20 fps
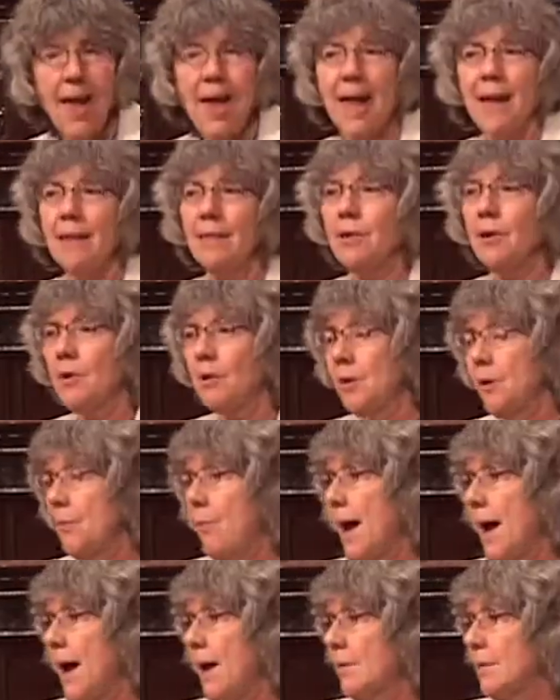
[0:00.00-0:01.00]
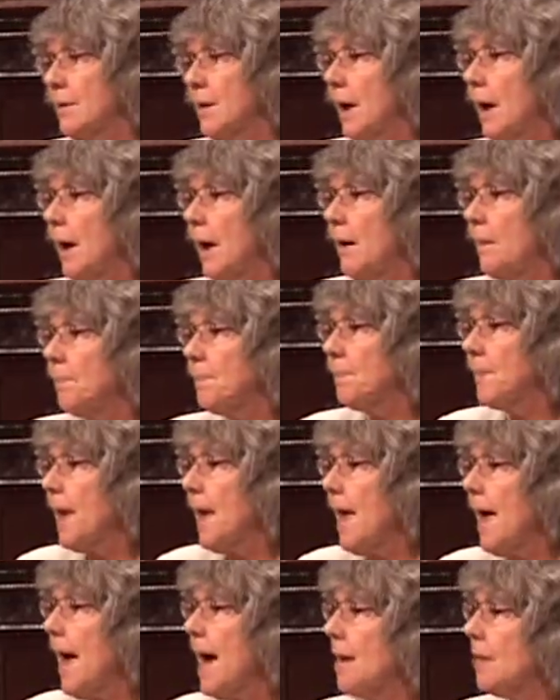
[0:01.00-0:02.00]
and learn about
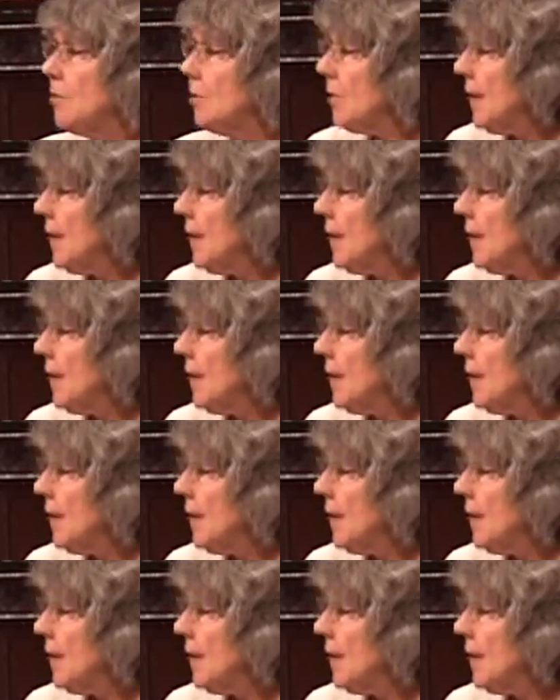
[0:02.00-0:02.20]
how do